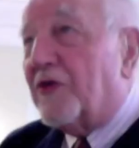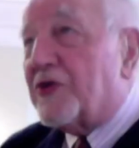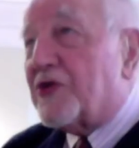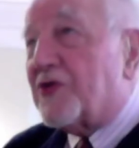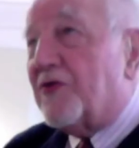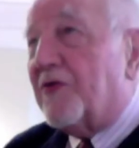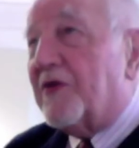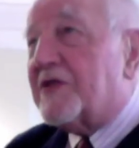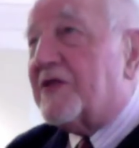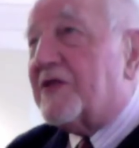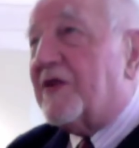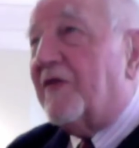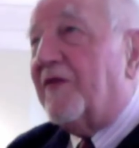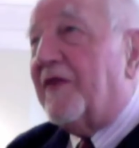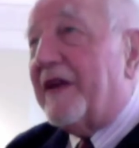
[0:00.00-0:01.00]
for all
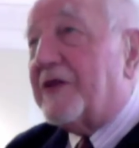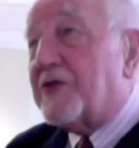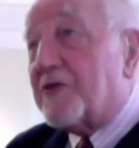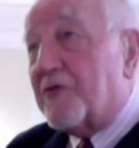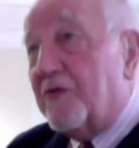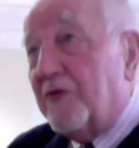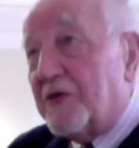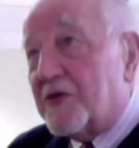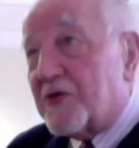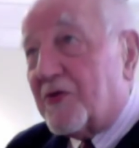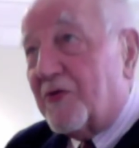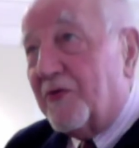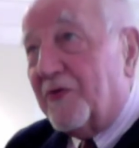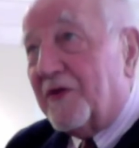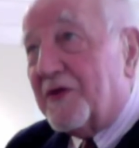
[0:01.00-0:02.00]
sorts of less
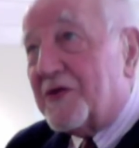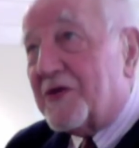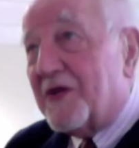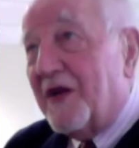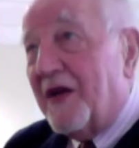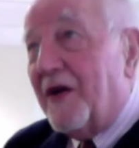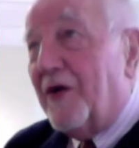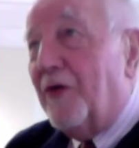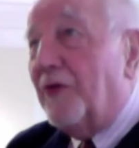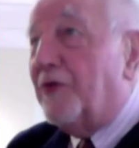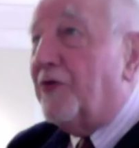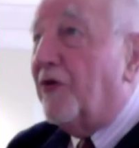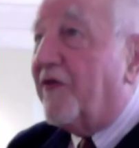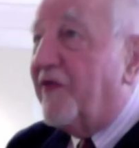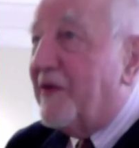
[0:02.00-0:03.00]
good schools
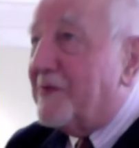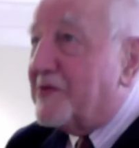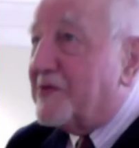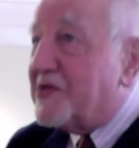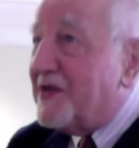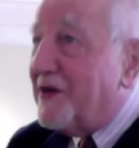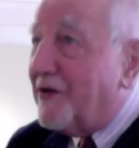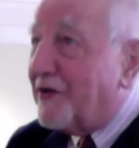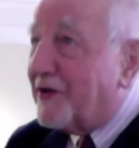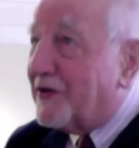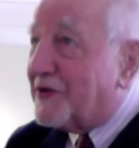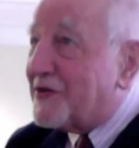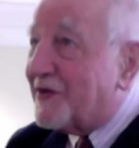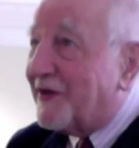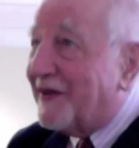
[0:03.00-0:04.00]
who took them
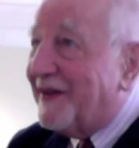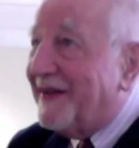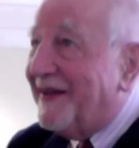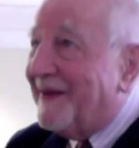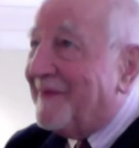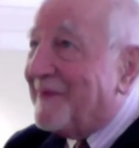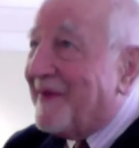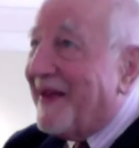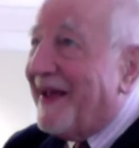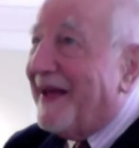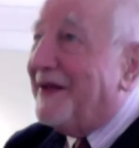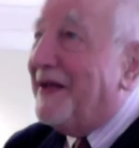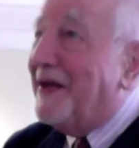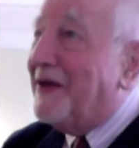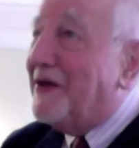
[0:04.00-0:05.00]
seriously
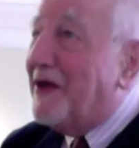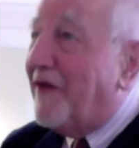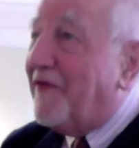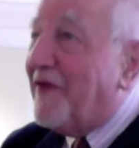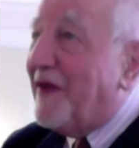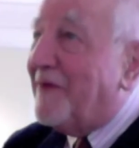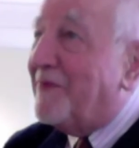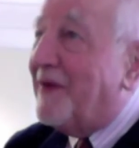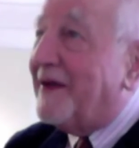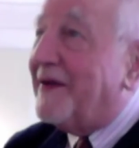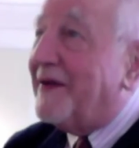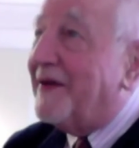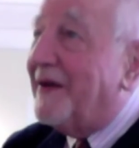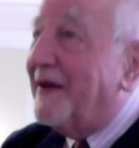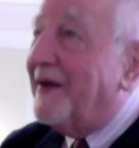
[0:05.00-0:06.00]
and did
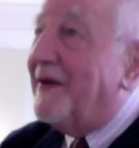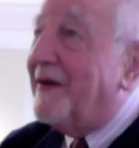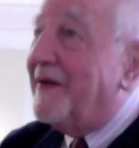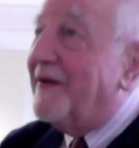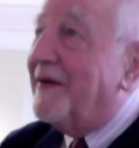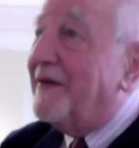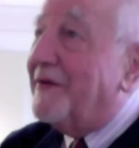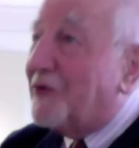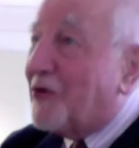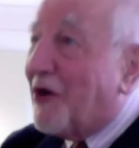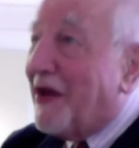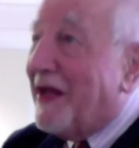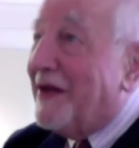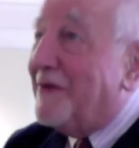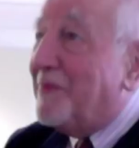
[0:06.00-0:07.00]
nothing but
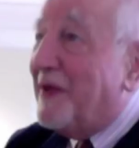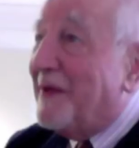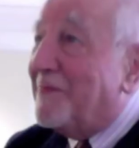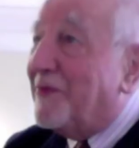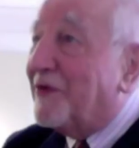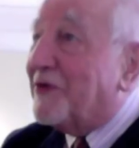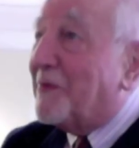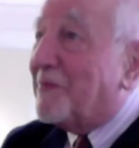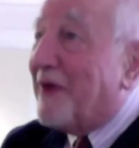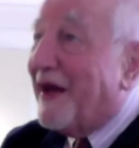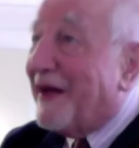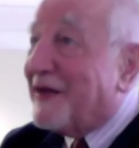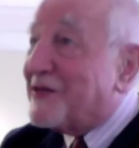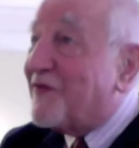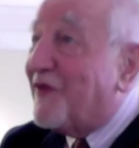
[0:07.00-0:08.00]
train
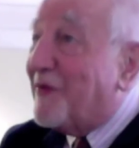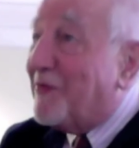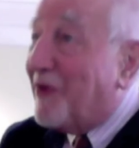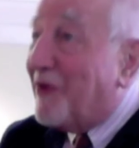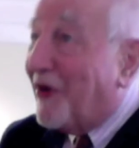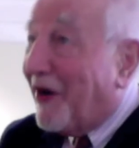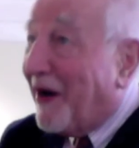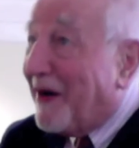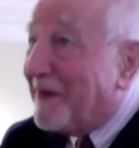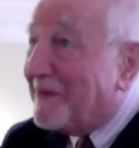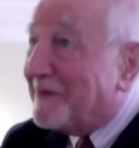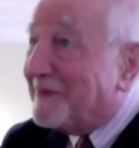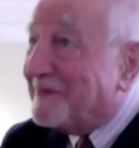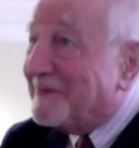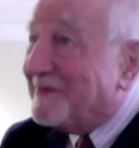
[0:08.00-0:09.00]
people to pass the
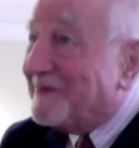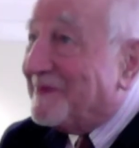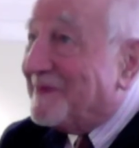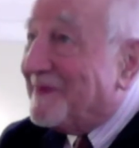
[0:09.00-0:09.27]
bar.